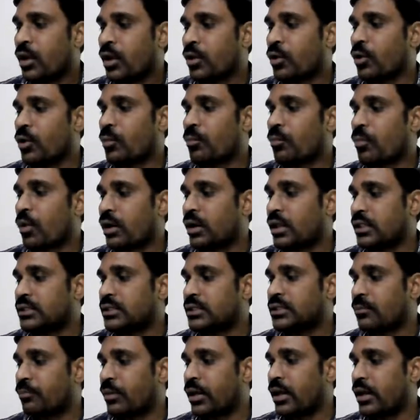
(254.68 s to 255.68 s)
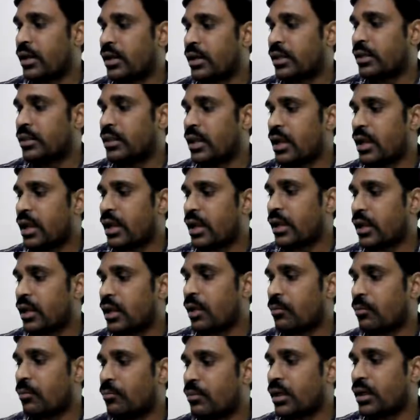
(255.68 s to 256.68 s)
to participate in the
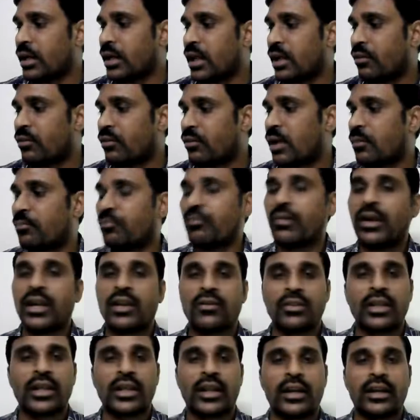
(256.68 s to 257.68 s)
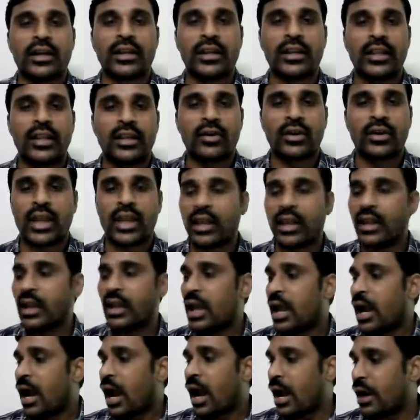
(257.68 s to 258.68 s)
economic development of the country. Okay,
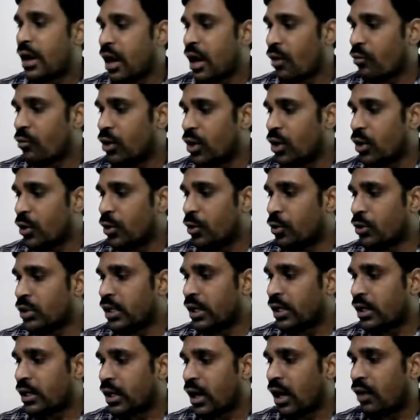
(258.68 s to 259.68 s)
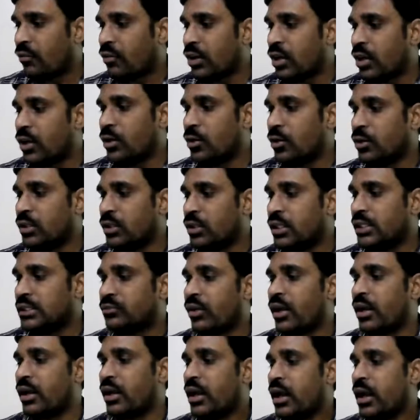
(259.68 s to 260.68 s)
and how will you do that? How will you do this
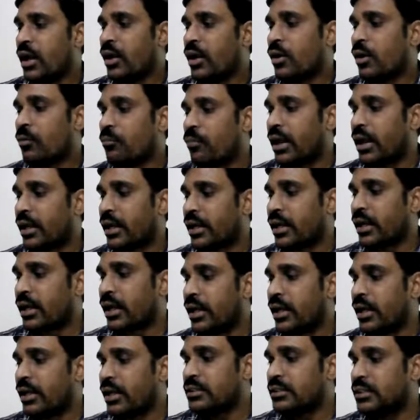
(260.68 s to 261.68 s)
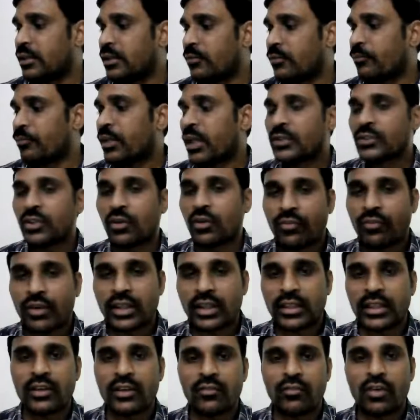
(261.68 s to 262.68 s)
one? By encouraging. So for
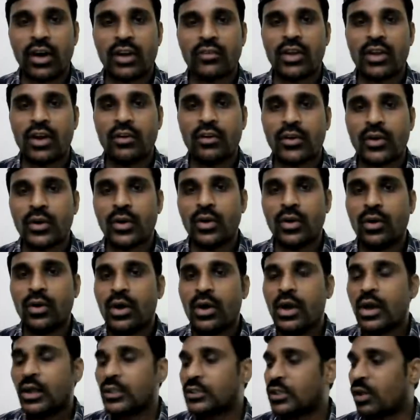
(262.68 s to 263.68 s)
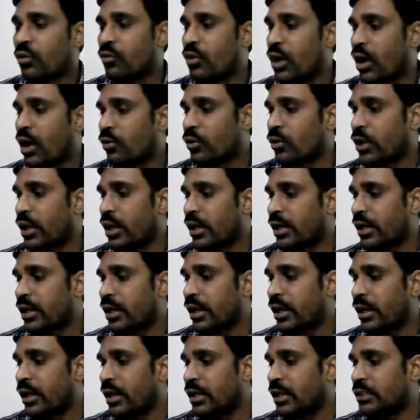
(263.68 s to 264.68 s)
that, what we have to do? So we have to
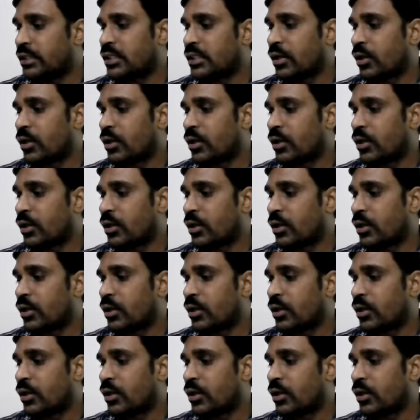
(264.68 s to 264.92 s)
encourage